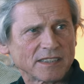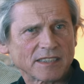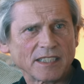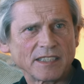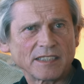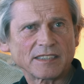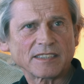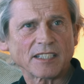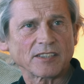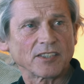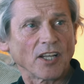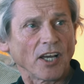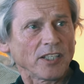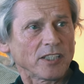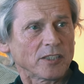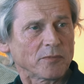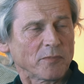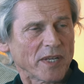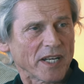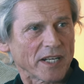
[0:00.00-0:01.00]
It's, it's a
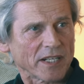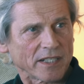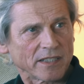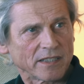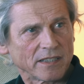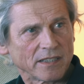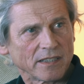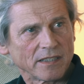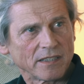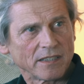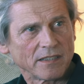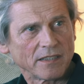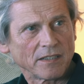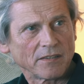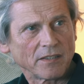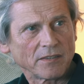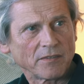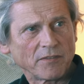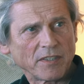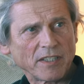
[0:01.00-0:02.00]
nightmare.
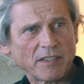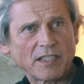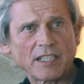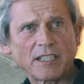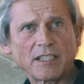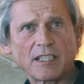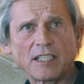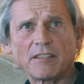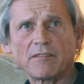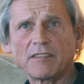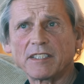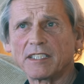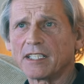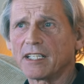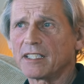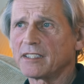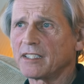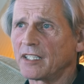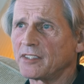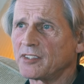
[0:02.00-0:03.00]
We live in
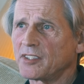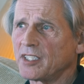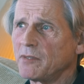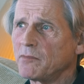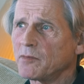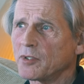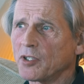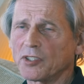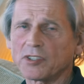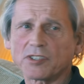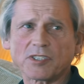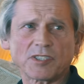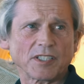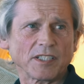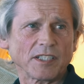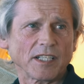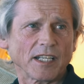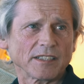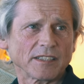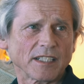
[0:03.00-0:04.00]
a, a dream
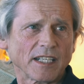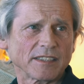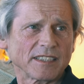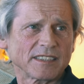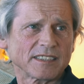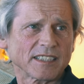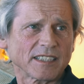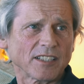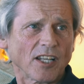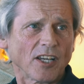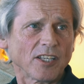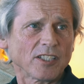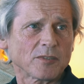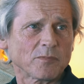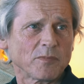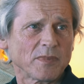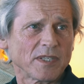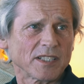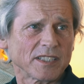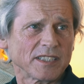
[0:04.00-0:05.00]
country, and, and it's a
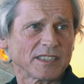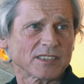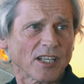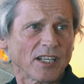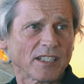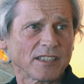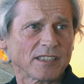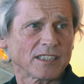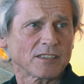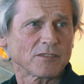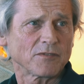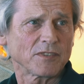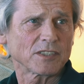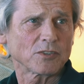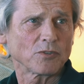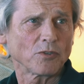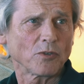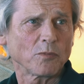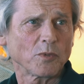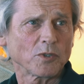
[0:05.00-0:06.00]
nightmare inside it,
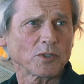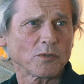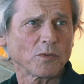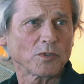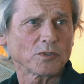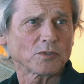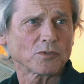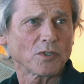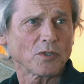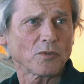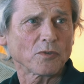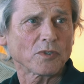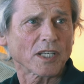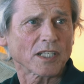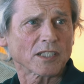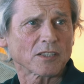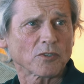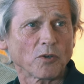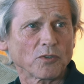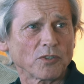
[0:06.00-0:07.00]
which nobody wants to
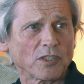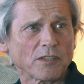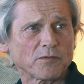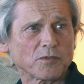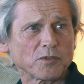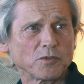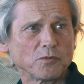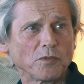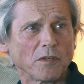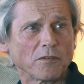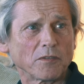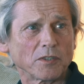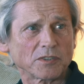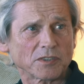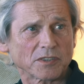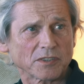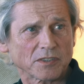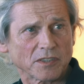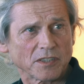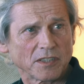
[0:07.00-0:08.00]
look at, only a few of
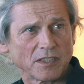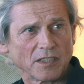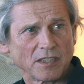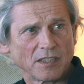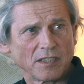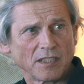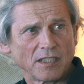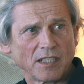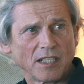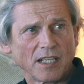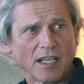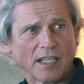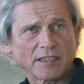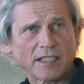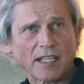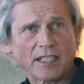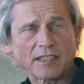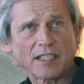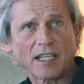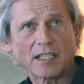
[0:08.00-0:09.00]
us.
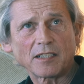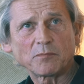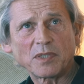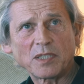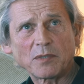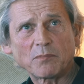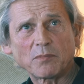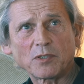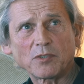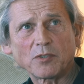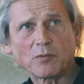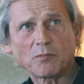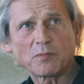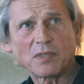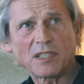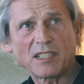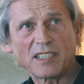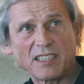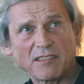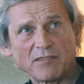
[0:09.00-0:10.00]
And, and, and people don't
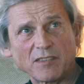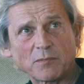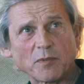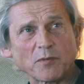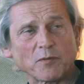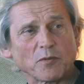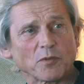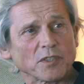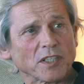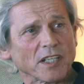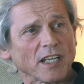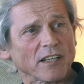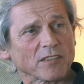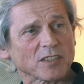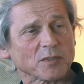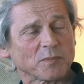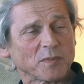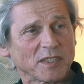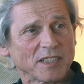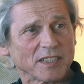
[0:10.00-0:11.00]
believe it before they have
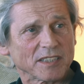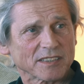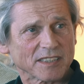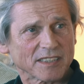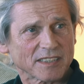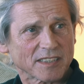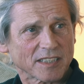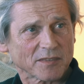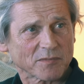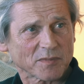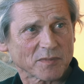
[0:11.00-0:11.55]
experienced it